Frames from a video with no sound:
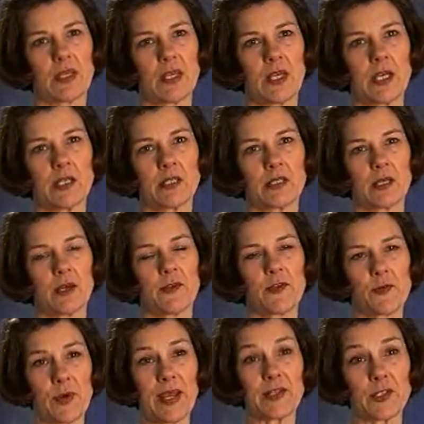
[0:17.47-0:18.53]
is a
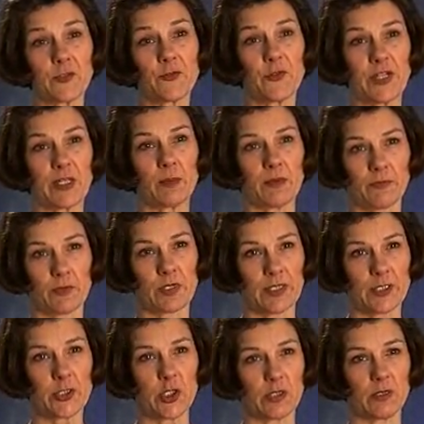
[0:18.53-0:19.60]
threat to freedom of
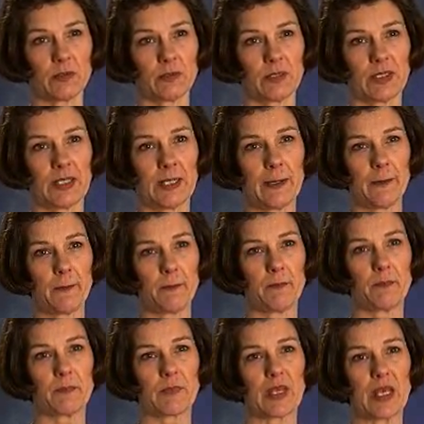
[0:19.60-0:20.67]
religion.
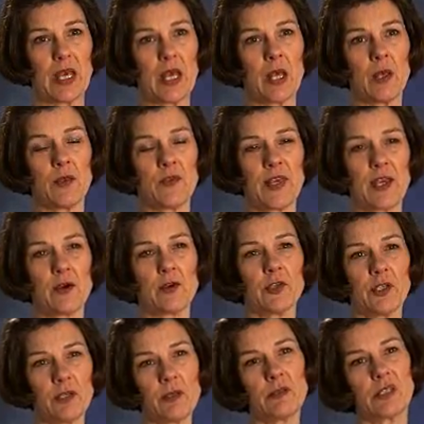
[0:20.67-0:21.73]
They are
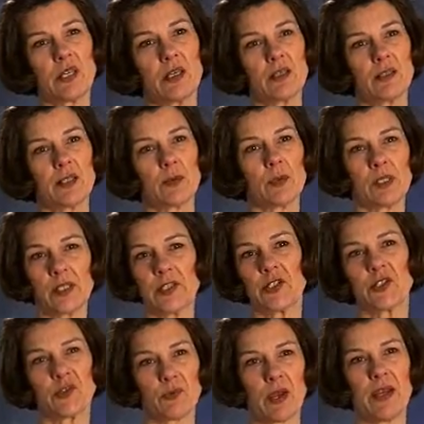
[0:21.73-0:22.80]
using the
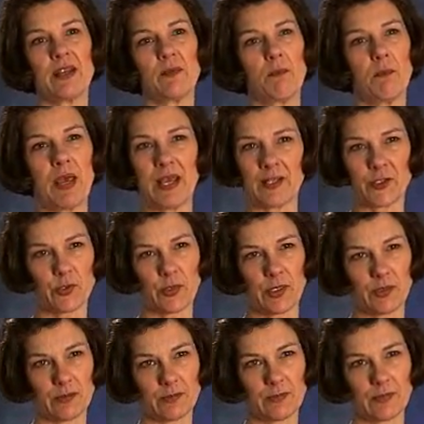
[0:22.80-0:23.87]
religious right
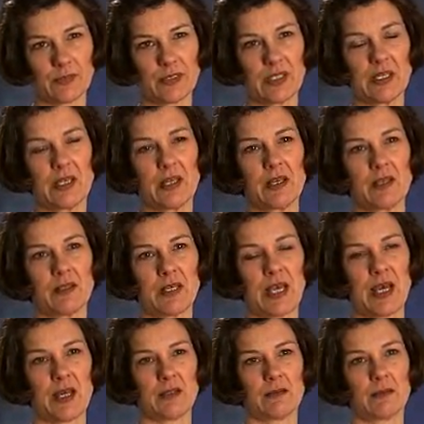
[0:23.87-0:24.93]
mantra
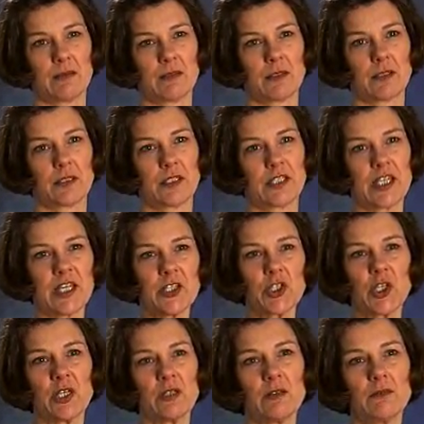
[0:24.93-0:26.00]
that
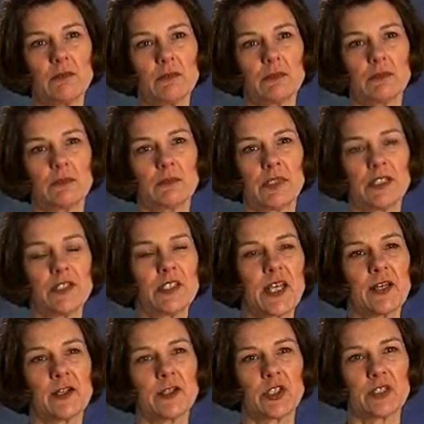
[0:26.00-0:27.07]
teaching
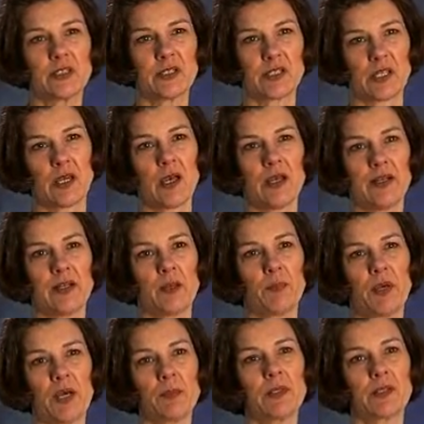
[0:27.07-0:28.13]
intelligent design in a
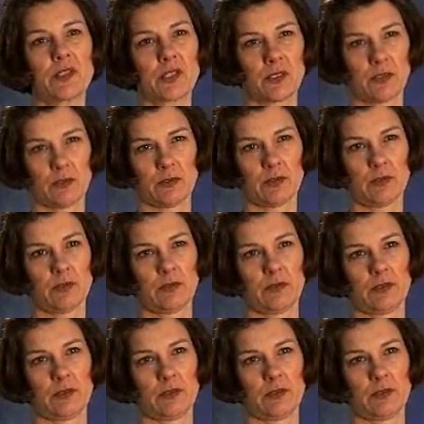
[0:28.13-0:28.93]
public school